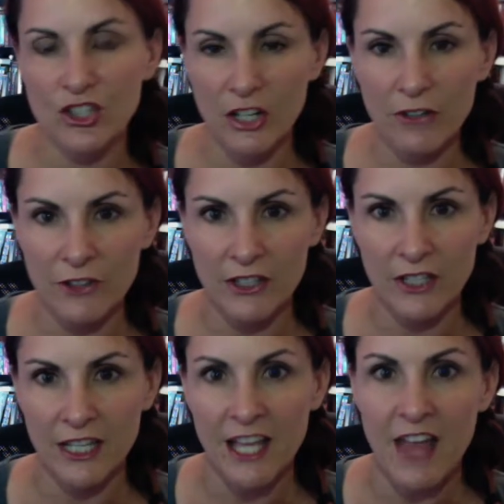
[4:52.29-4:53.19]

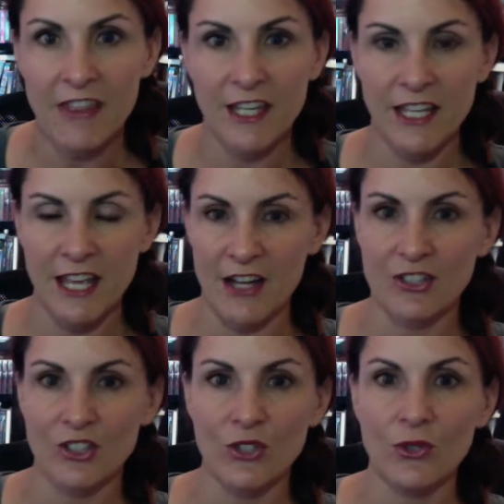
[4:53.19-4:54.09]
differently than a
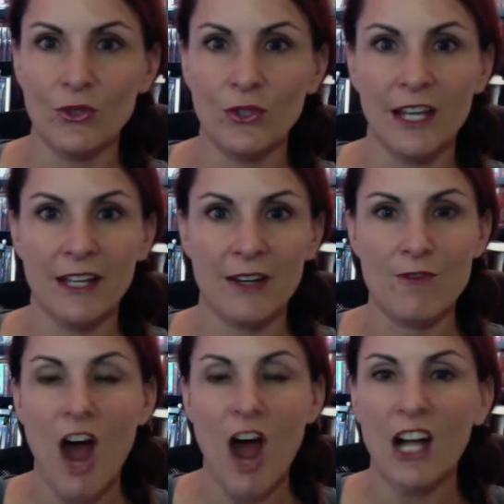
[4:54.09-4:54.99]
character who, like,
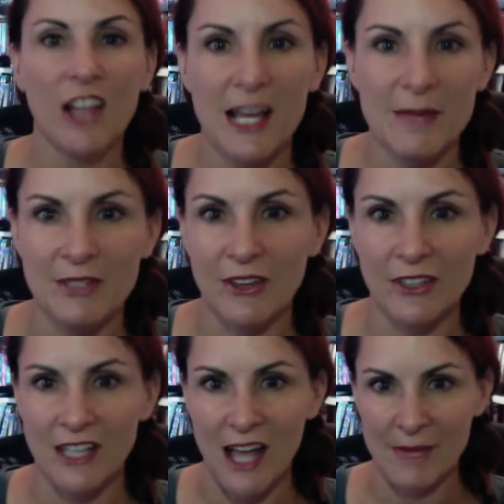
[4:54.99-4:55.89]
rock climbs all the
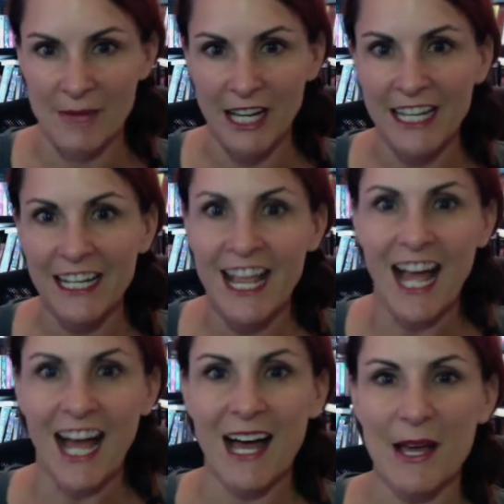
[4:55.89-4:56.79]
time, right?
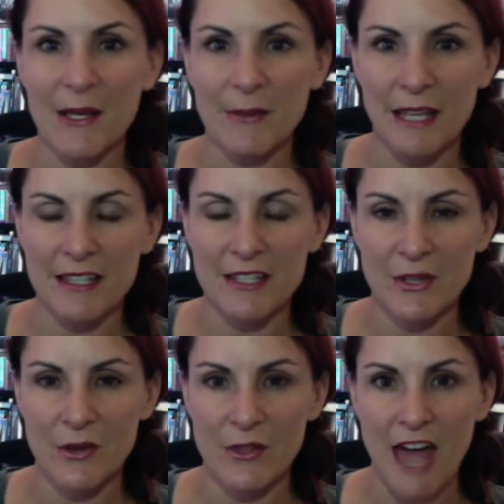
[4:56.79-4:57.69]
And
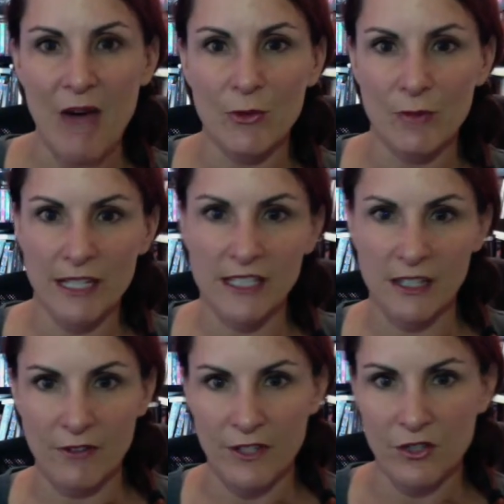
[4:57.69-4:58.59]
so that will make a
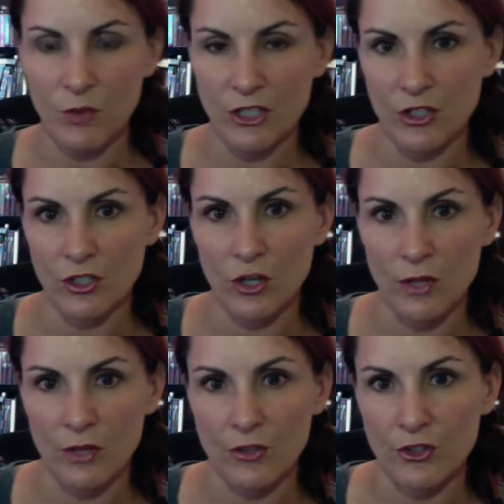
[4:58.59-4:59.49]
difference when you're
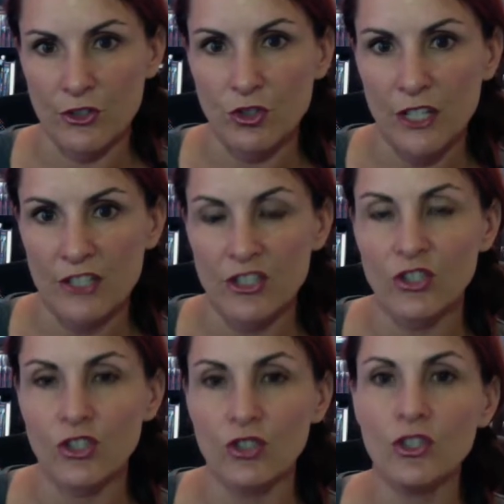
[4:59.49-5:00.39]
going through your story. So
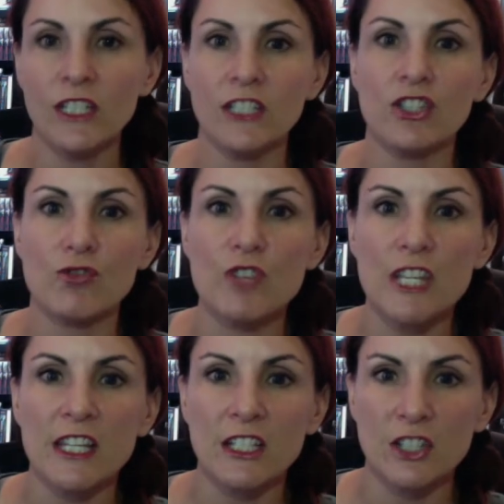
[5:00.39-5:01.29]
you need to
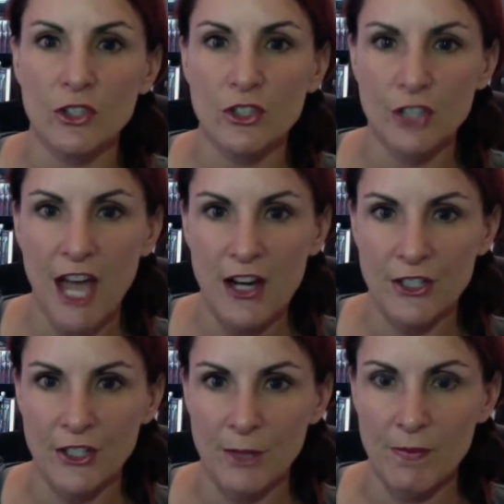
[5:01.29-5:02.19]
really know your
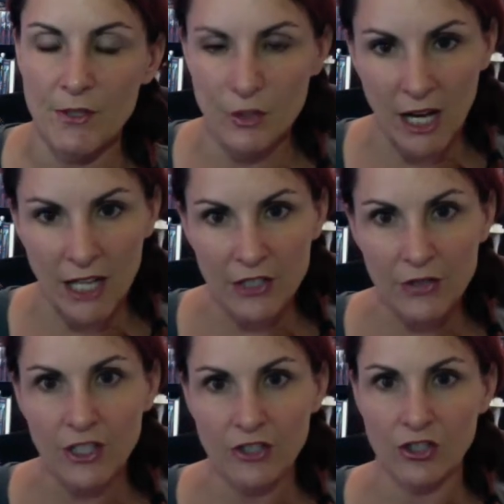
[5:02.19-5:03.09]
character. So how do you
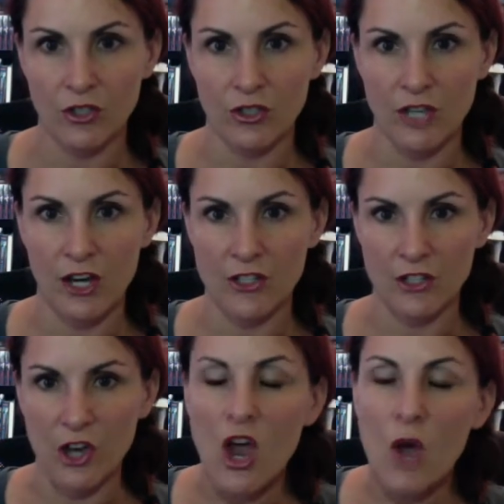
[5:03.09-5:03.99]
get to know your
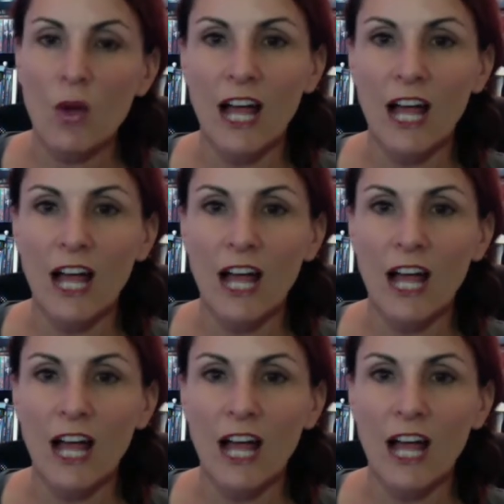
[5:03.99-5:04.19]
character? Well,